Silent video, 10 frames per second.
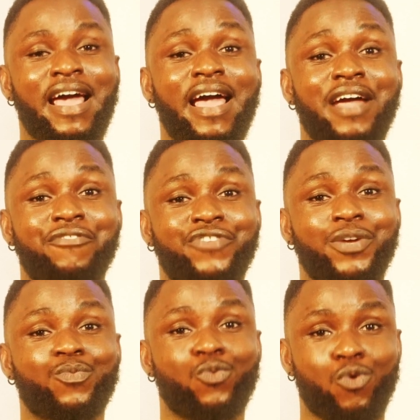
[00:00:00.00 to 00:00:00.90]
Every
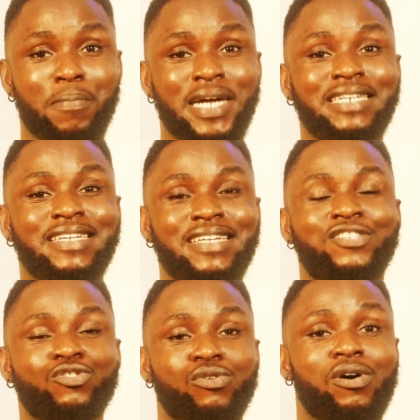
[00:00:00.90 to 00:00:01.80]
woman
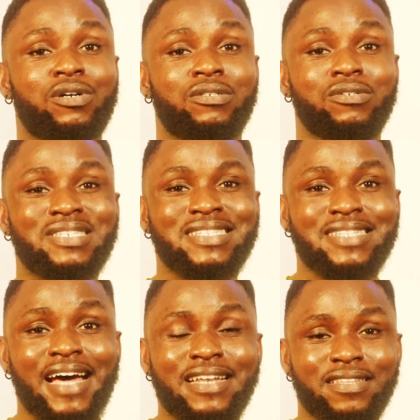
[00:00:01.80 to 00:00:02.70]
needs to
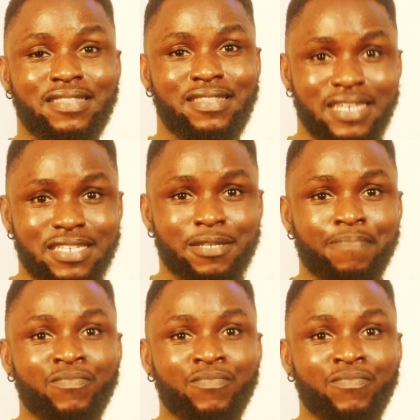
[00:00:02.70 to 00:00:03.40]
understand this.